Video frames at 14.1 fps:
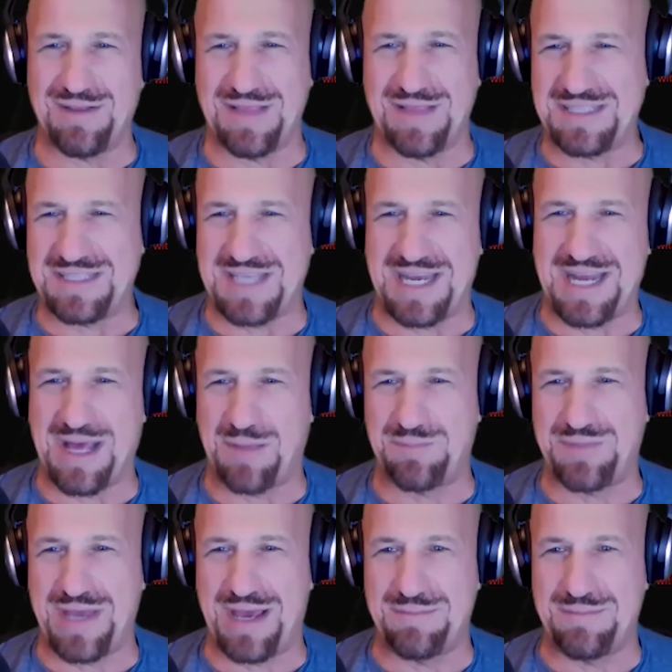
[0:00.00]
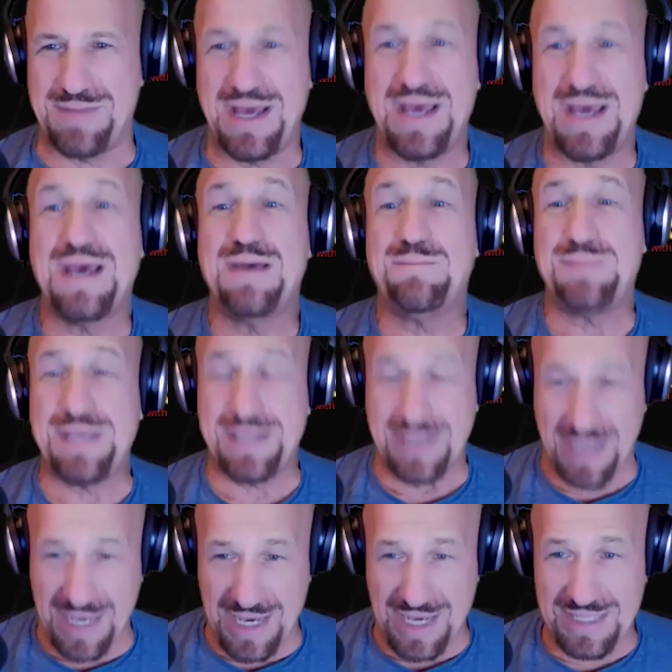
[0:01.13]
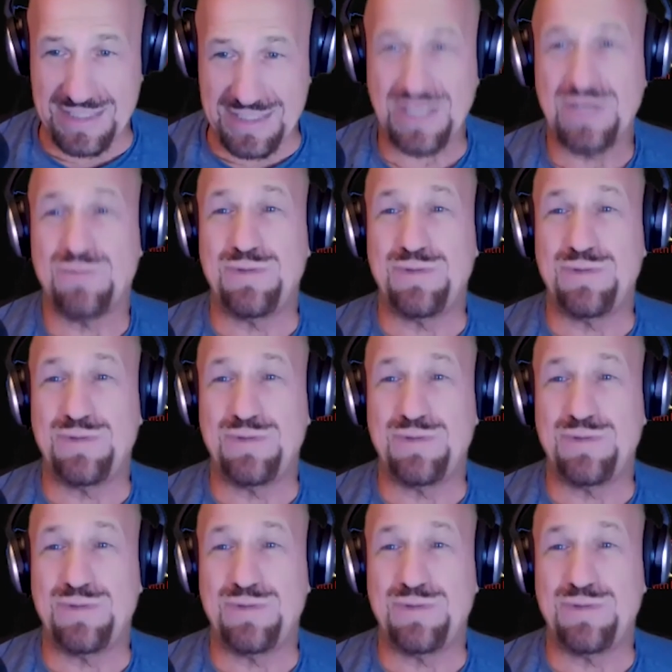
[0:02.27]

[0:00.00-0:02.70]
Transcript: Let's not help them, because